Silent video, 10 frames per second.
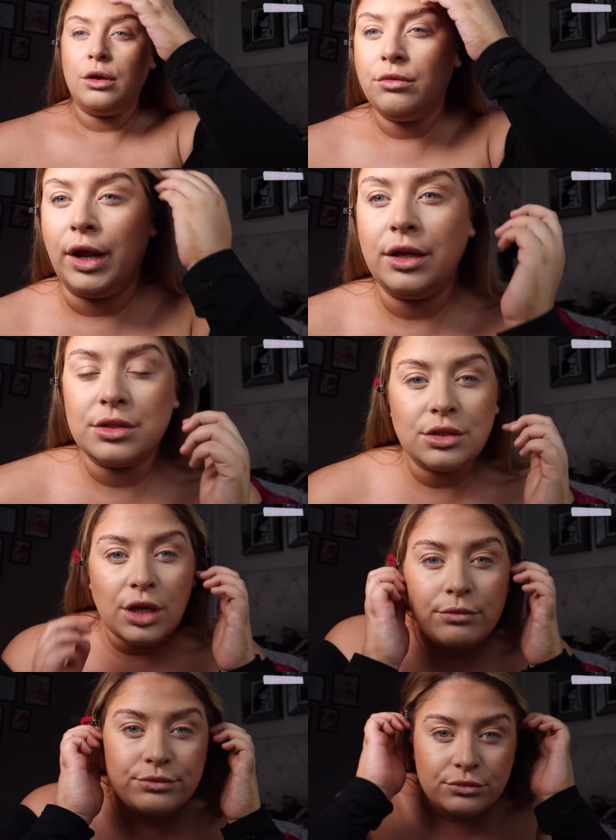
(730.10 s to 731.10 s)
So
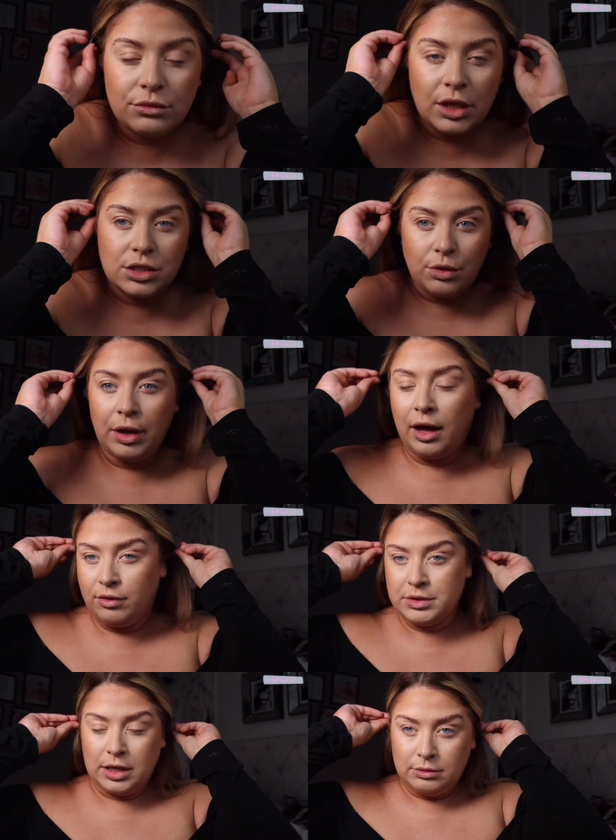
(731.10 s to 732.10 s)
this is what we have
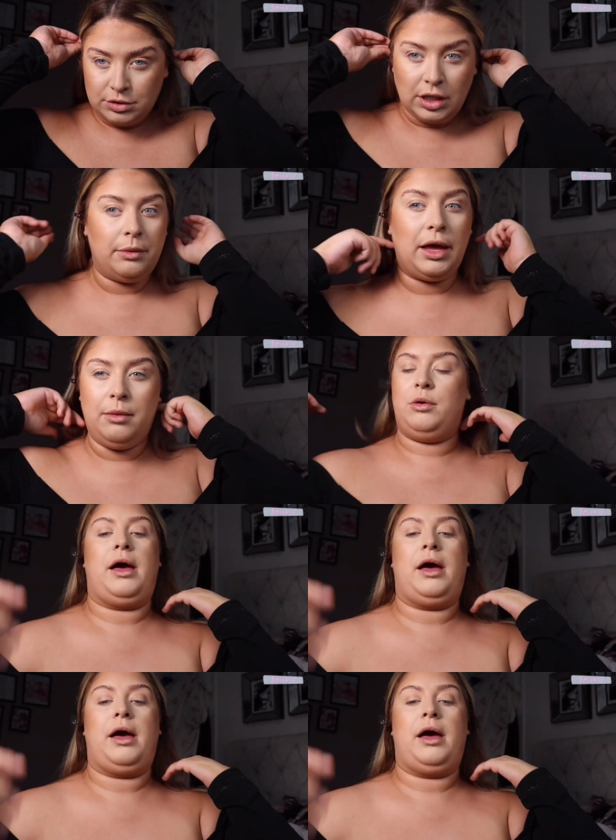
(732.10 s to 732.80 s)
up oh, now. I'm just hair more